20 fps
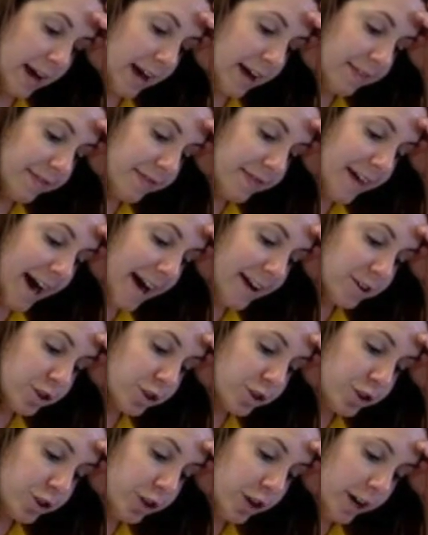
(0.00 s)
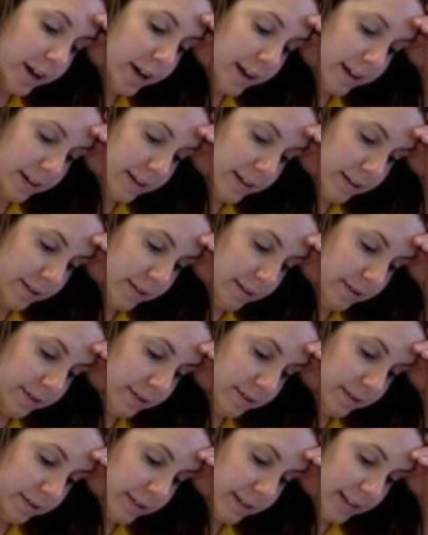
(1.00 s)
And that should
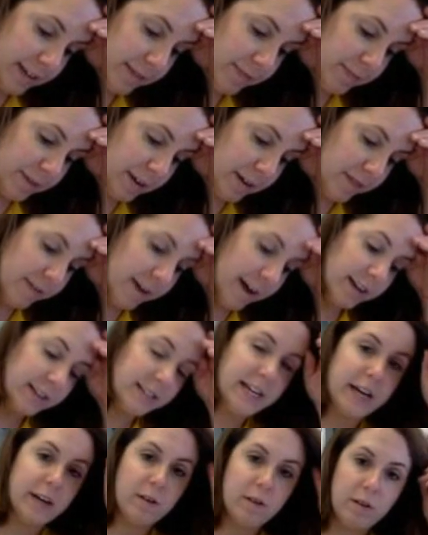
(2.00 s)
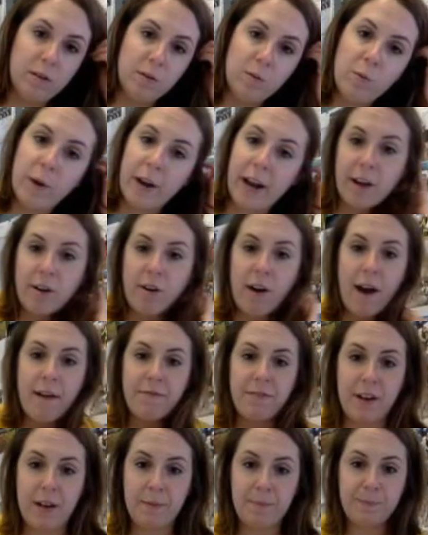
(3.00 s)
give me a rectangle when I
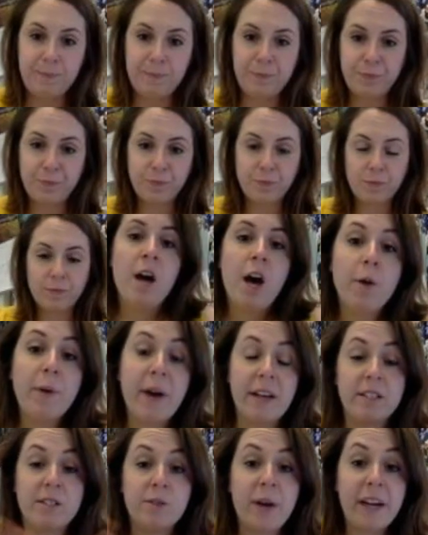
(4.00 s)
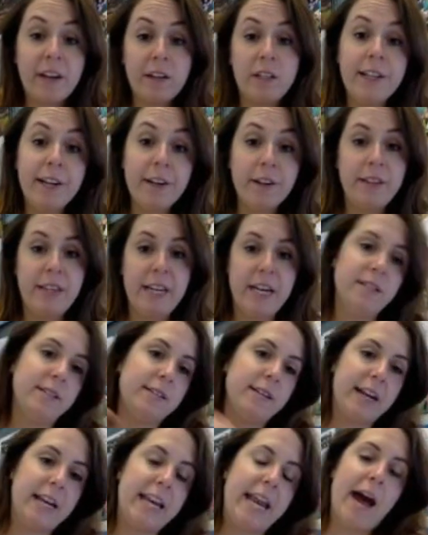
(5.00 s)
graph it. Okay, so I cleared this,
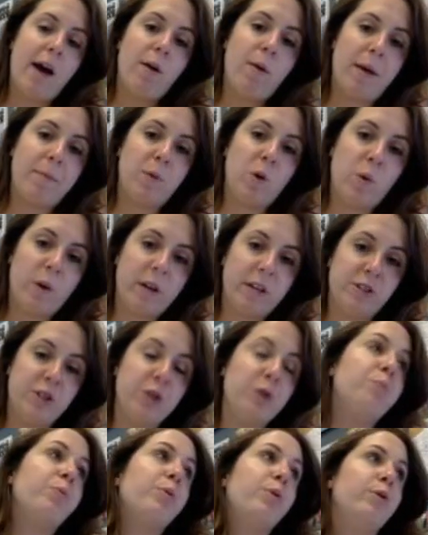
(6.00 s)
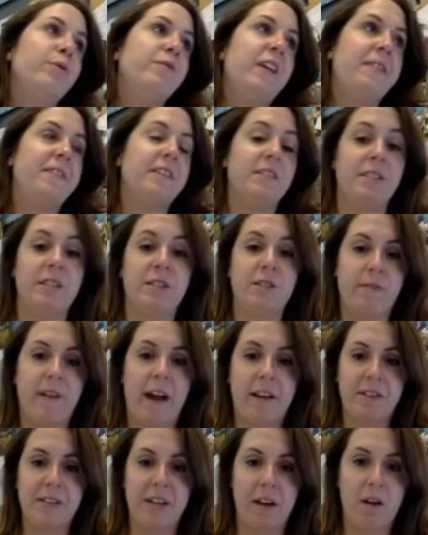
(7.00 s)
and now I'm going to prove that this is a
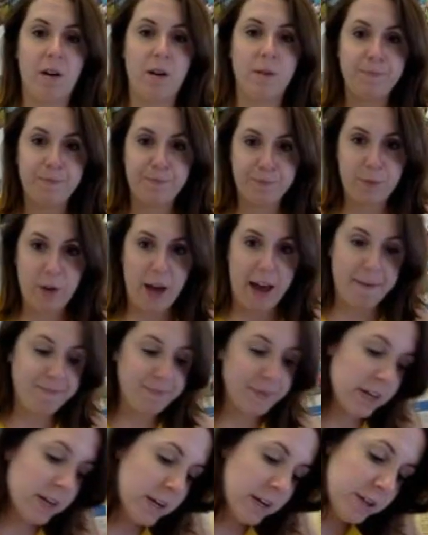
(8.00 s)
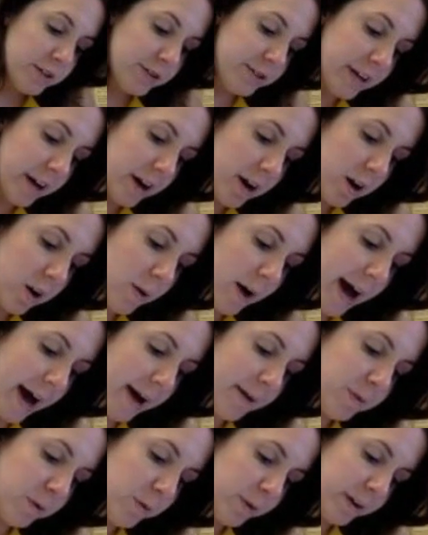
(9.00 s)
rectangle. Okay, so
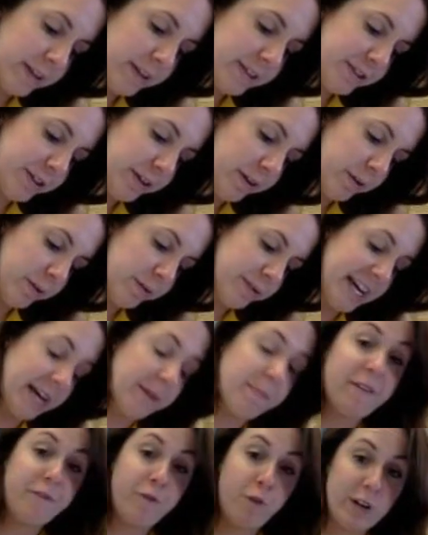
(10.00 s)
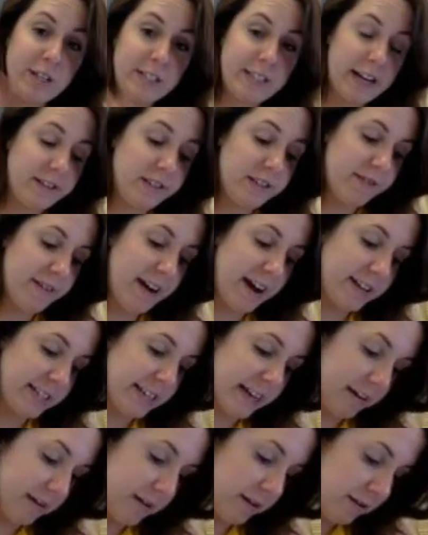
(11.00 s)
I'm going to take my four sides of the
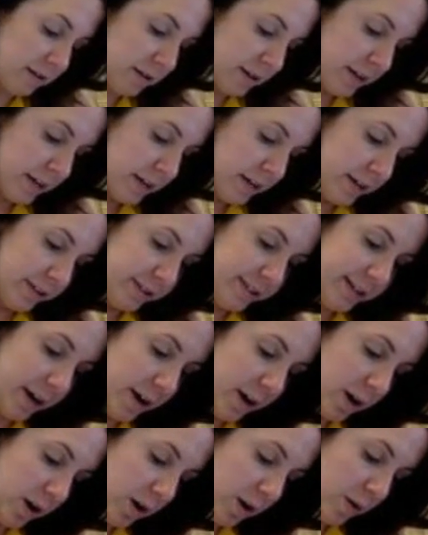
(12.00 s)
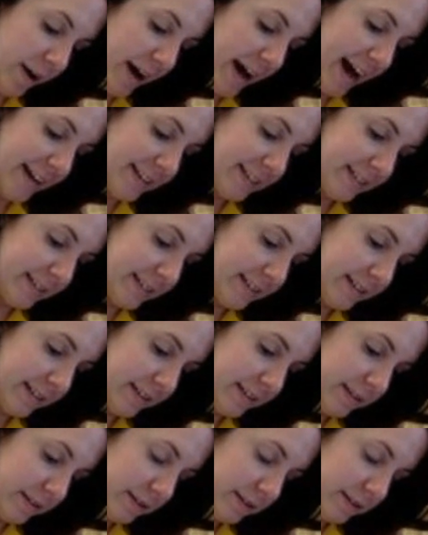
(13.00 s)
rectangle. So S,